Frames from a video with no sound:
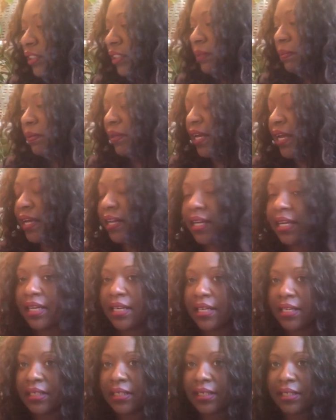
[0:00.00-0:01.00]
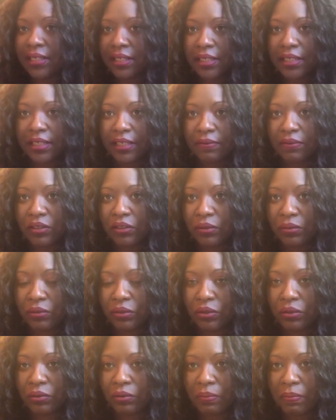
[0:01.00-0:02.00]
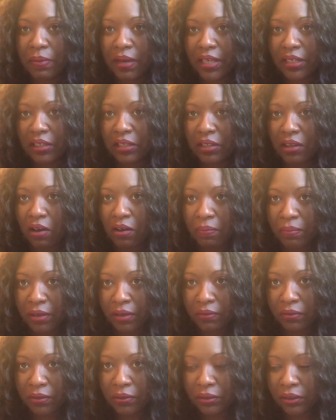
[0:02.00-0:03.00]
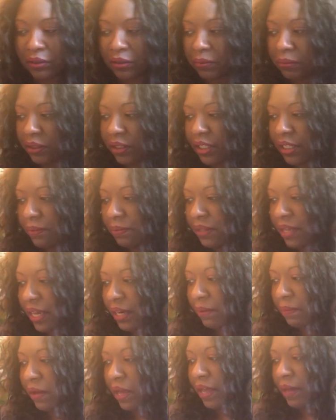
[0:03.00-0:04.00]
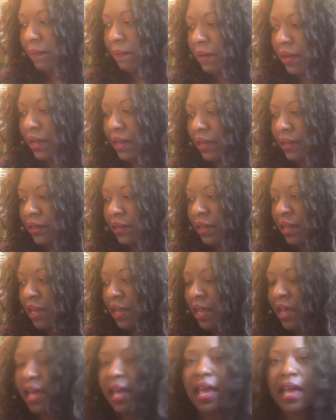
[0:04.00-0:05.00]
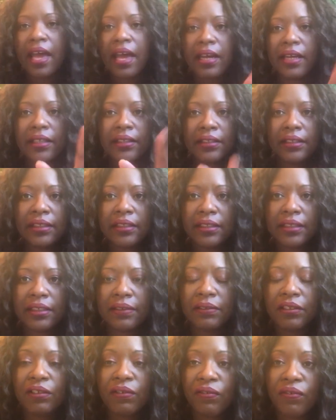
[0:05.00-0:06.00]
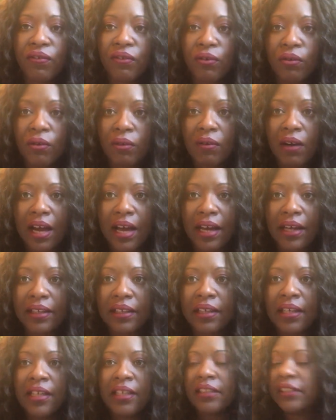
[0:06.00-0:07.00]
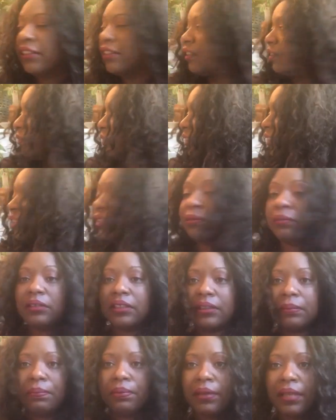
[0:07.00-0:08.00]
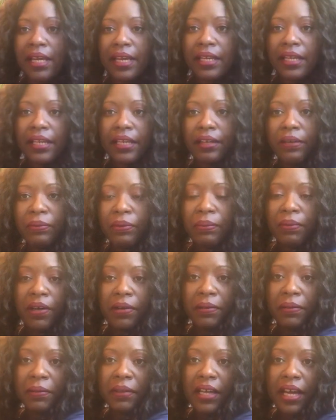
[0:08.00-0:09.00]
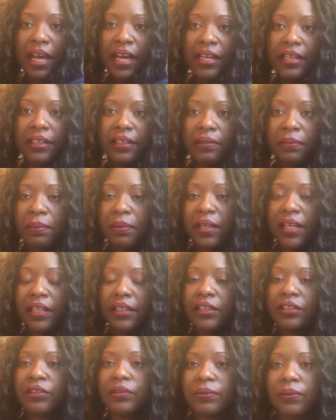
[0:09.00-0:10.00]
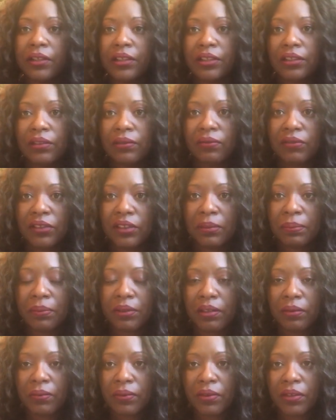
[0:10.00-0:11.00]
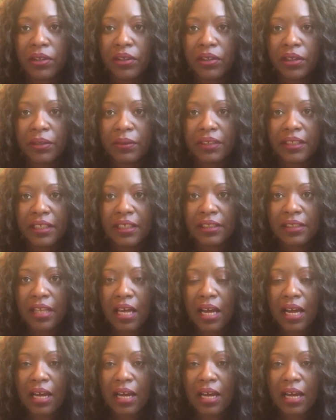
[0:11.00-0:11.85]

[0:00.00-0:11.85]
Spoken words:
this plant is sensitive to too much salt minerals, so you want to keep that in mind. And it's sensitive to fluoride. So this plant here will probably be an ideal plant that you want to do for spring water, because